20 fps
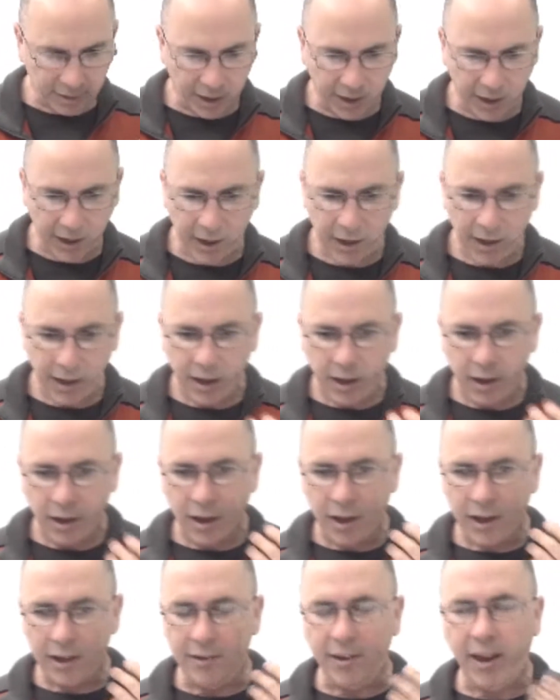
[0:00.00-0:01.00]
uh,
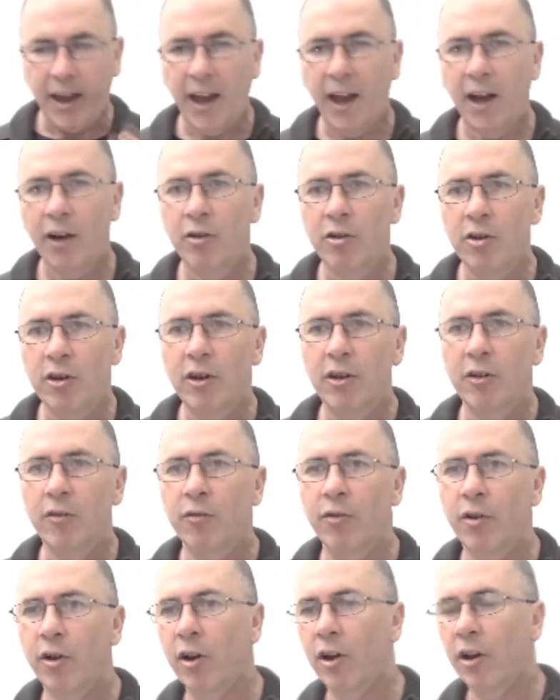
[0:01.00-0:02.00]
it's how you
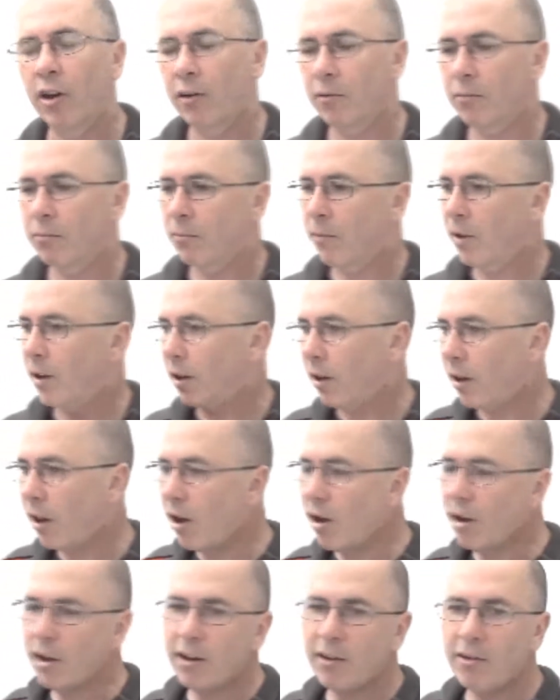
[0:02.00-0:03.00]
convert
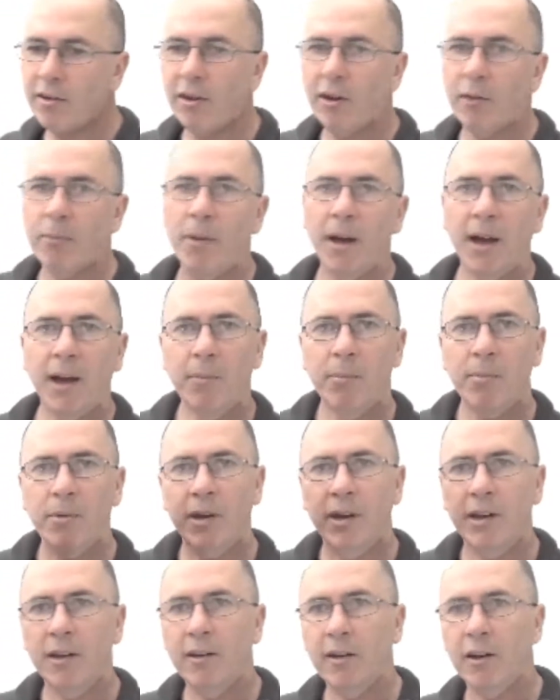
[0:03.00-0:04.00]
lines on a map
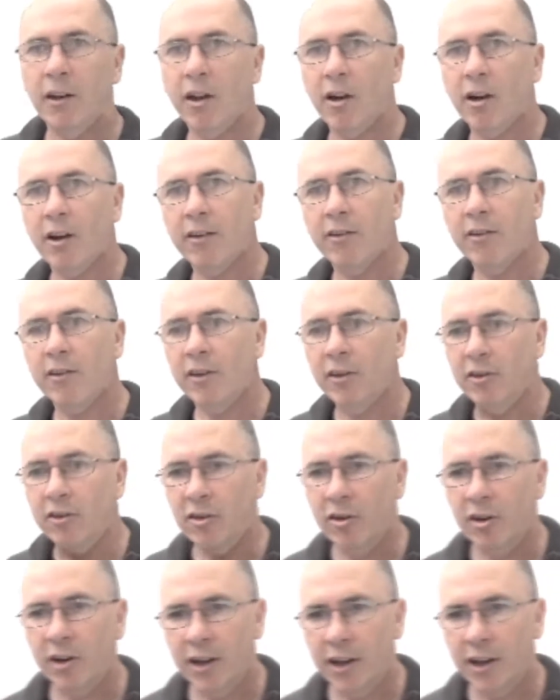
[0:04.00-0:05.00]
into lines in
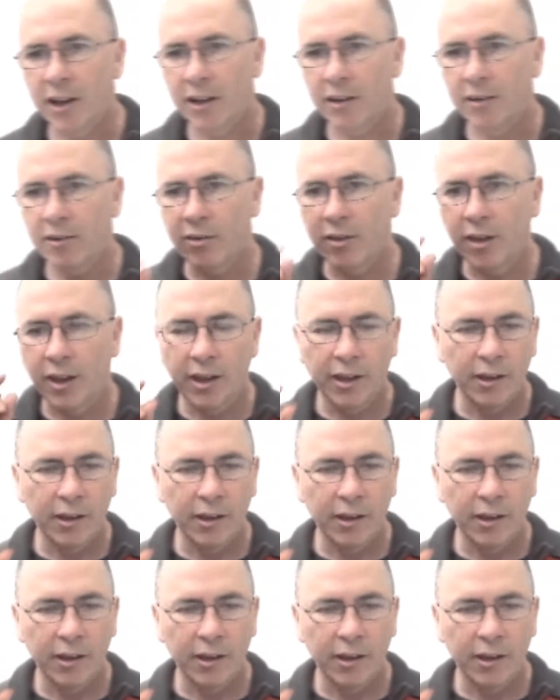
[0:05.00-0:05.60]
your GIS,